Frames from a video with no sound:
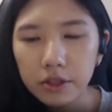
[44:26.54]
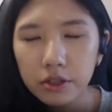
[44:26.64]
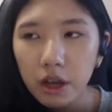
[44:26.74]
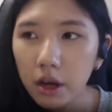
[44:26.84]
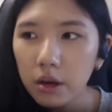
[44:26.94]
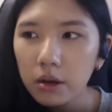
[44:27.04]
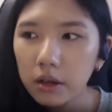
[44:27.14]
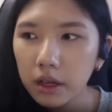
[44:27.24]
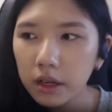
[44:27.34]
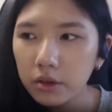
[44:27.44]
So
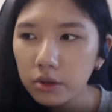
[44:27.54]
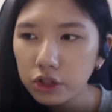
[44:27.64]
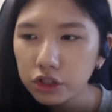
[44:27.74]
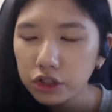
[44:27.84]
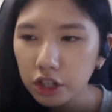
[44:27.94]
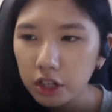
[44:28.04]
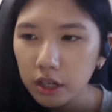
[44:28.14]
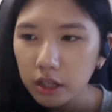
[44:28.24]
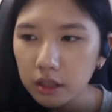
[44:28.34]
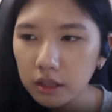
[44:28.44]
you
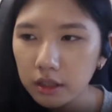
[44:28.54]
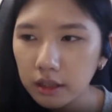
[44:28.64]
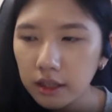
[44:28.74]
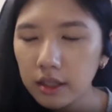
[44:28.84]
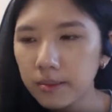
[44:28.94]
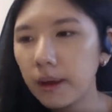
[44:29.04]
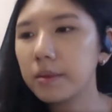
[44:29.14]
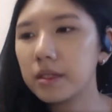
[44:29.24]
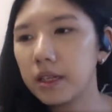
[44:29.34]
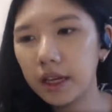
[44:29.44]
should, this is my
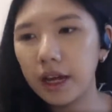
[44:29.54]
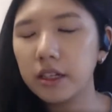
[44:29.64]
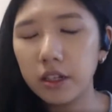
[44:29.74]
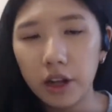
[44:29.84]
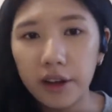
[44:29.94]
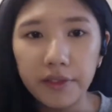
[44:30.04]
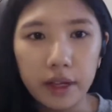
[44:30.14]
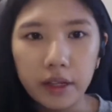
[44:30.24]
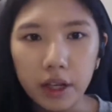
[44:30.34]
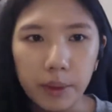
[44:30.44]
mistake, I did not have
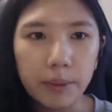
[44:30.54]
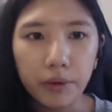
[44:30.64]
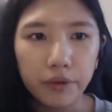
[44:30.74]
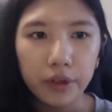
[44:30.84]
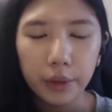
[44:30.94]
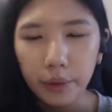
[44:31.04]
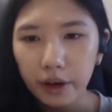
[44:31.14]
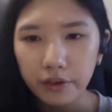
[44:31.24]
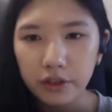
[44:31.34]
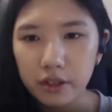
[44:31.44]
anything on my portfolio when
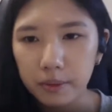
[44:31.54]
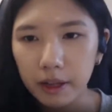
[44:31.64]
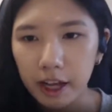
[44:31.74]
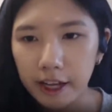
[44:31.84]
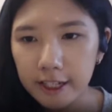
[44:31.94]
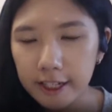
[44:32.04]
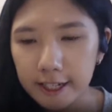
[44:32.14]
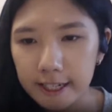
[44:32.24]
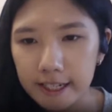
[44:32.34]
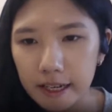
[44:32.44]
I first applied,
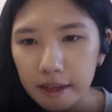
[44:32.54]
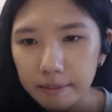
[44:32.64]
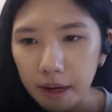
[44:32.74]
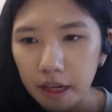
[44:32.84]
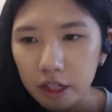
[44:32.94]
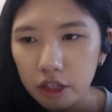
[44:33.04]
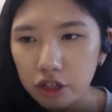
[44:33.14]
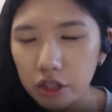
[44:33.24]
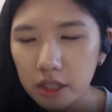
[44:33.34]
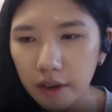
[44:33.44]
but you
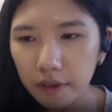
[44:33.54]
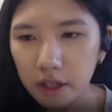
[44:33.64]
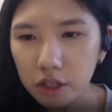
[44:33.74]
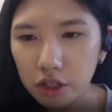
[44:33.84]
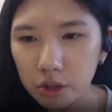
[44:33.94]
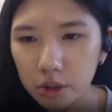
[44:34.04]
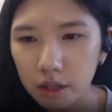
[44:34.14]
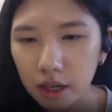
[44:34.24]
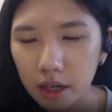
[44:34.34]
should definitely do